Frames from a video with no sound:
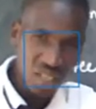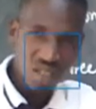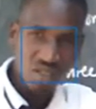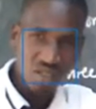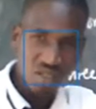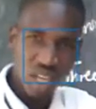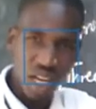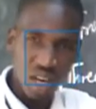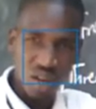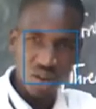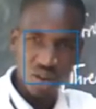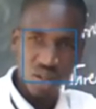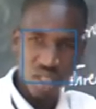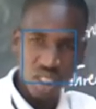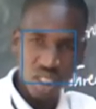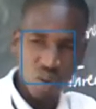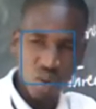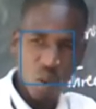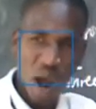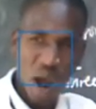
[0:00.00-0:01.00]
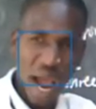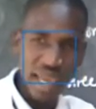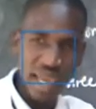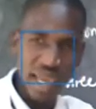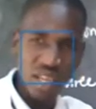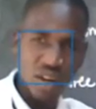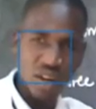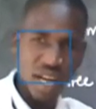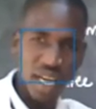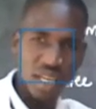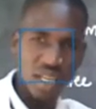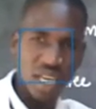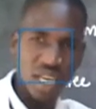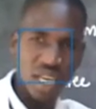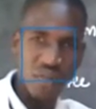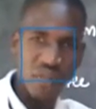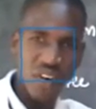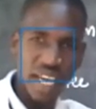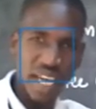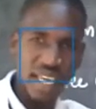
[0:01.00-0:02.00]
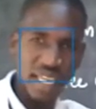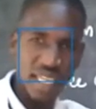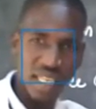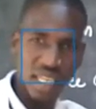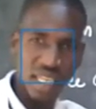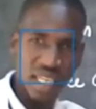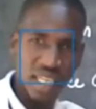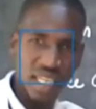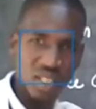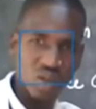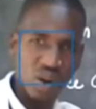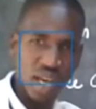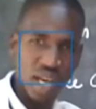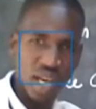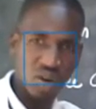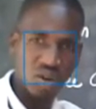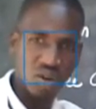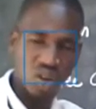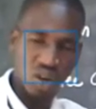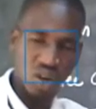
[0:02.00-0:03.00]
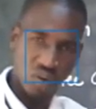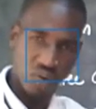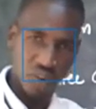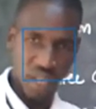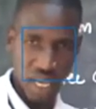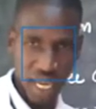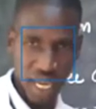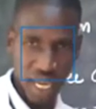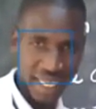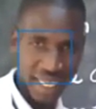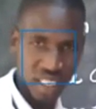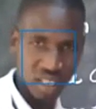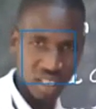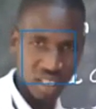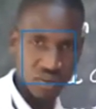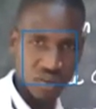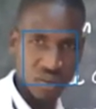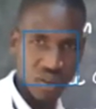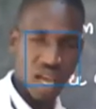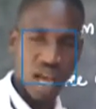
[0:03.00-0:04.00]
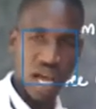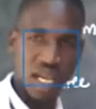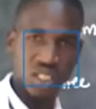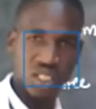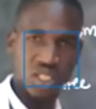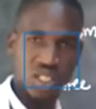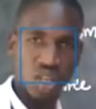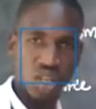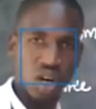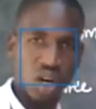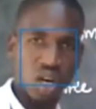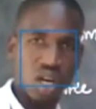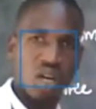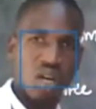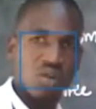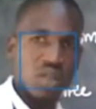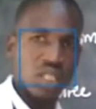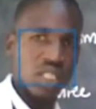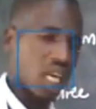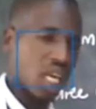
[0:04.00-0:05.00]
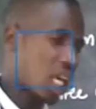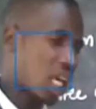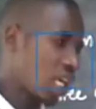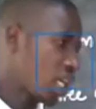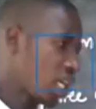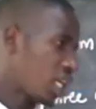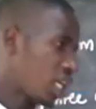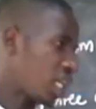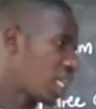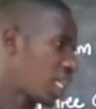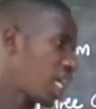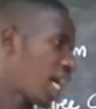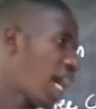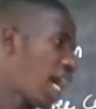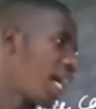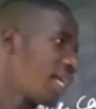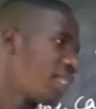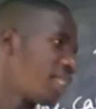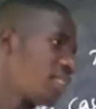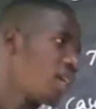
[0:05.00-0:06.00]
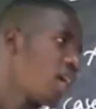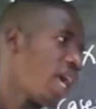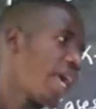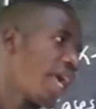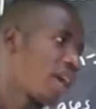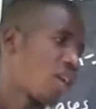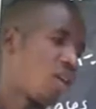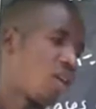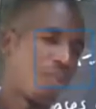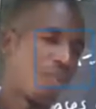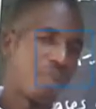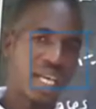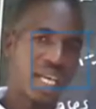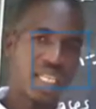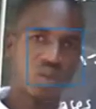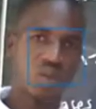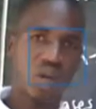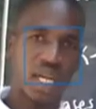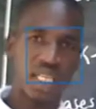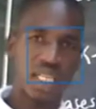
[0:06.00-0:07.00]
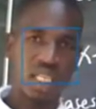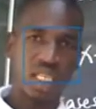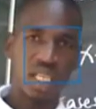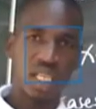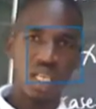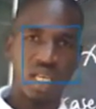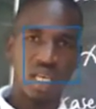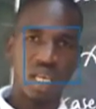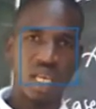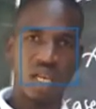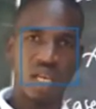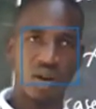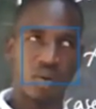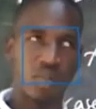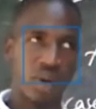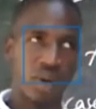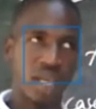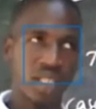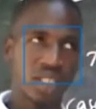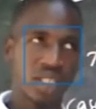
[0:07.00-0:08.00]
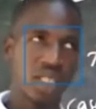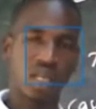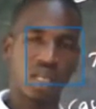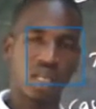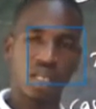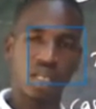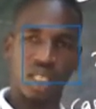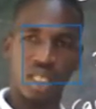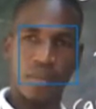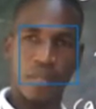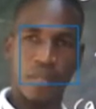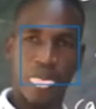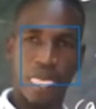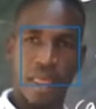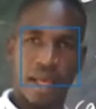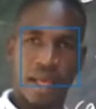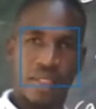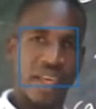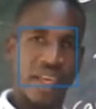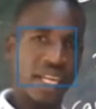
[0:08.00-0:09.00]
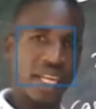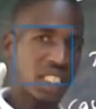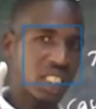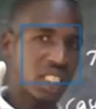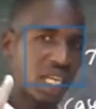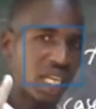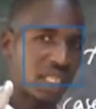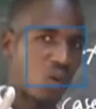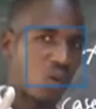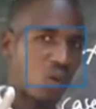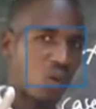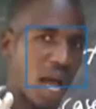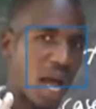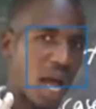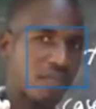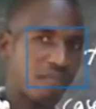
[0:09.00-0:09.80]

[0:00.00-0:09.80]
Real roots. Why? You can never get the square root of a negative. And so we say it has a complex what? A complex root. That is case 1.